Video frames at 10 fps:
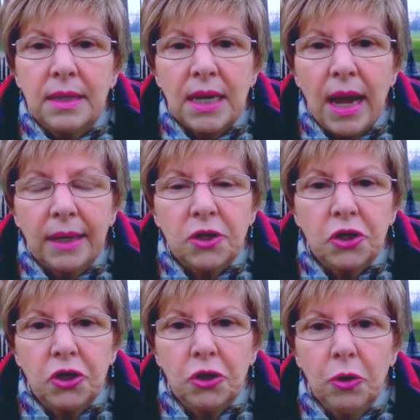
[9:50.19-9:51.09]

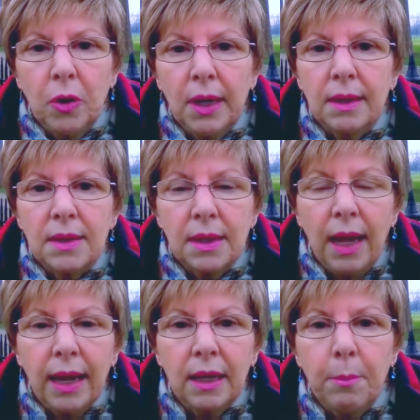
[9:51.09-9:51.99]
attached to it.
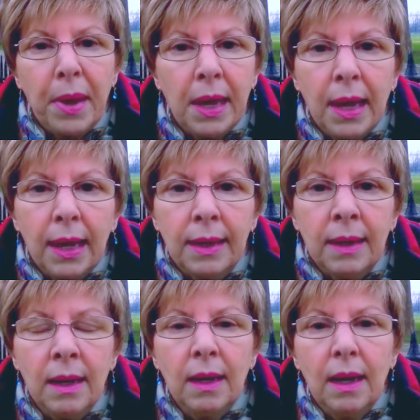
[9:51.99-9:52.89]
It's like a
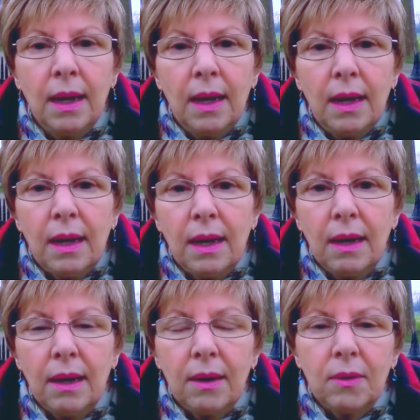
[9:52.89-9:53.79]
pen
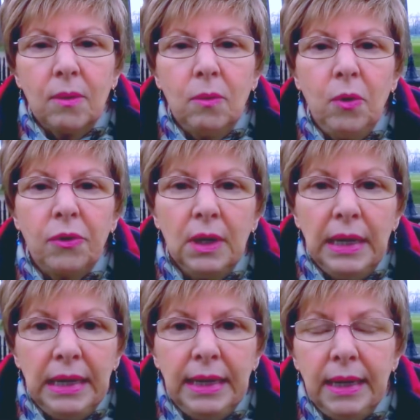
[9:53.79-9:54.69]

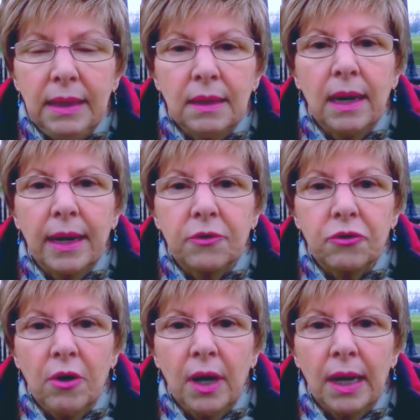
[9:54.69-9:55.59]
with a lead, an
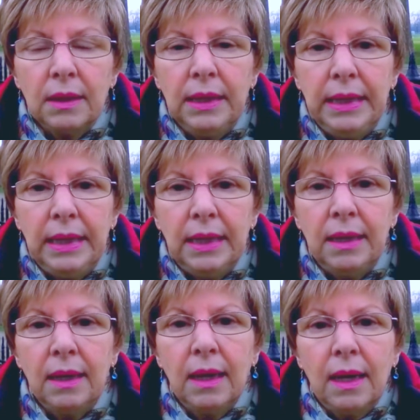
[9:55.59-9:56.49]
electronic
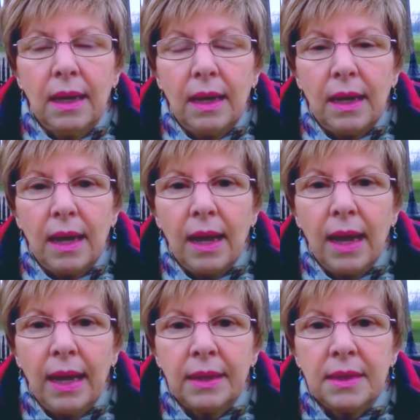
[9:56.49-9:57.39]
lead.
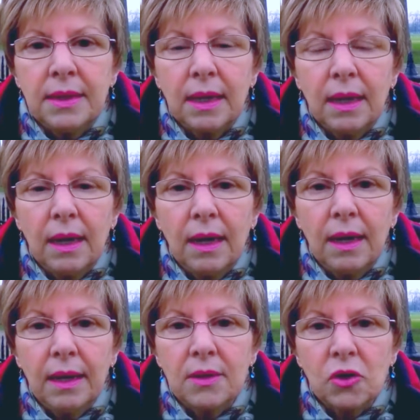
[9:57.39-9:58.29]
And
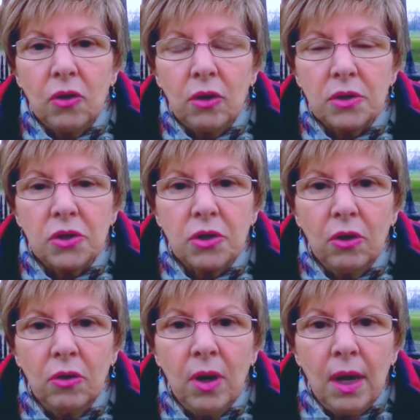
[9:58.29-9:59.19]
it's
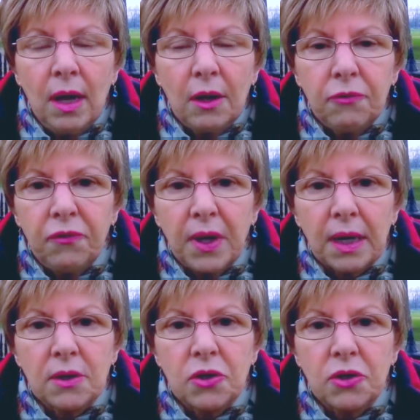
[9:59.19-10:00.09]
also
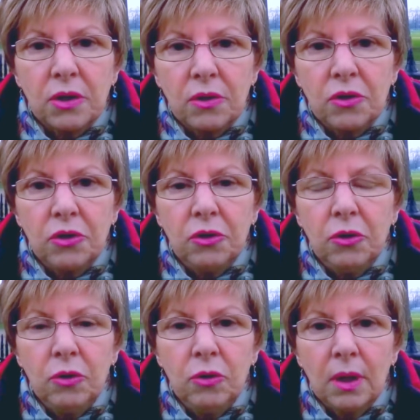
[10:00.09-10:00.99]
fixed
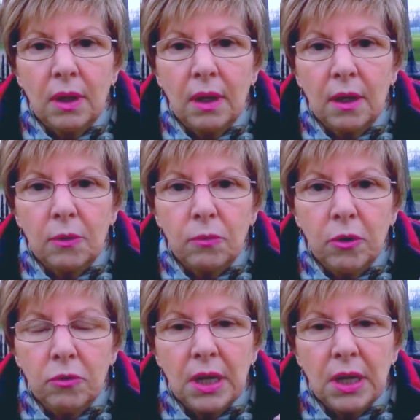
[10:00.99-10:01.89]
to
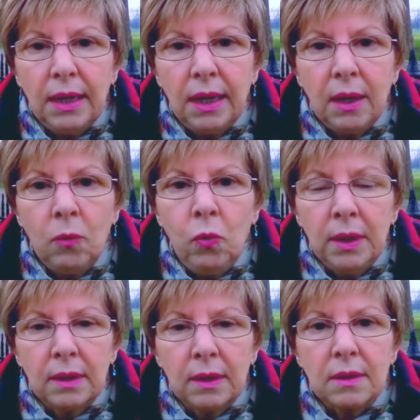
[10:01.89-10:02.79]
rotating
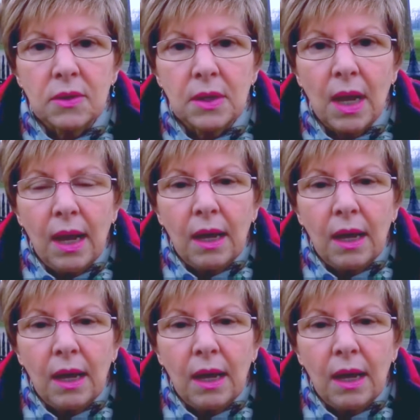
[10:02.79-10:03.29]
wheels